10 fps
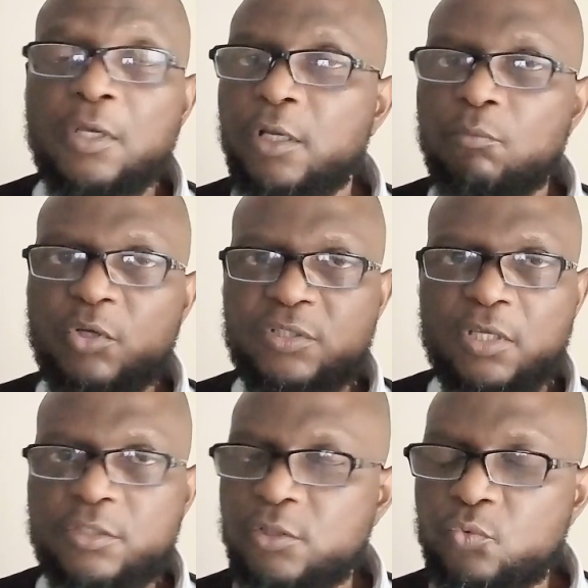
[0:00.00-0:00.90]
In most
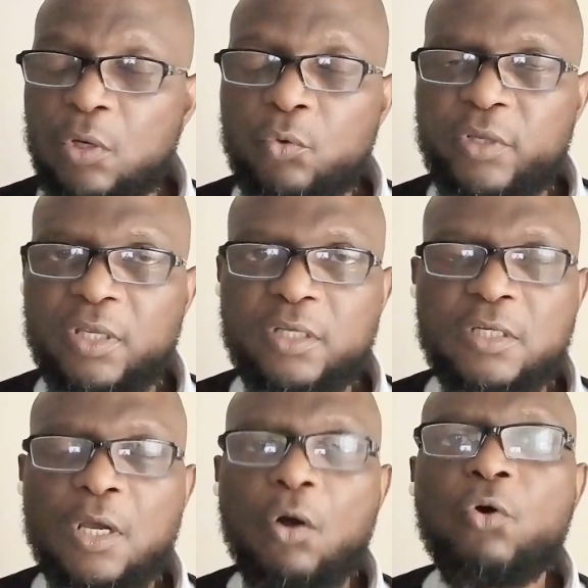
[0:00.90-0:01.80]
cases, we're looking at
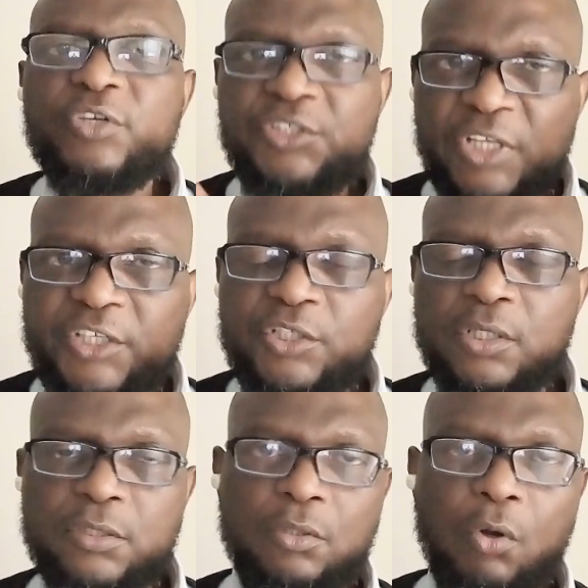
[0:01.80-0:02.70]

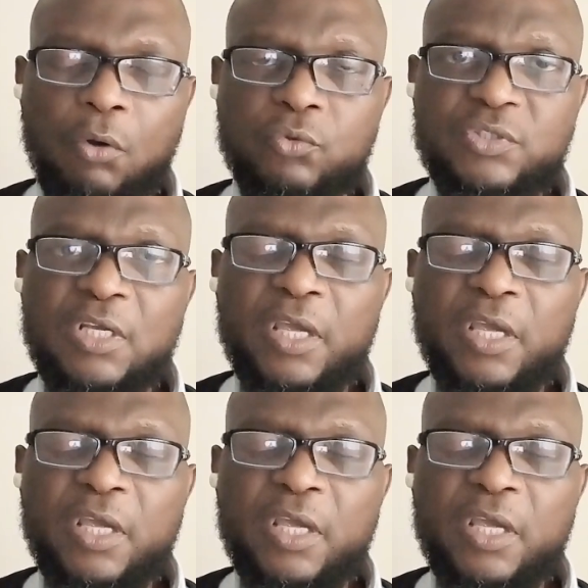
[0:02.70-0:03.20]
audacious goals.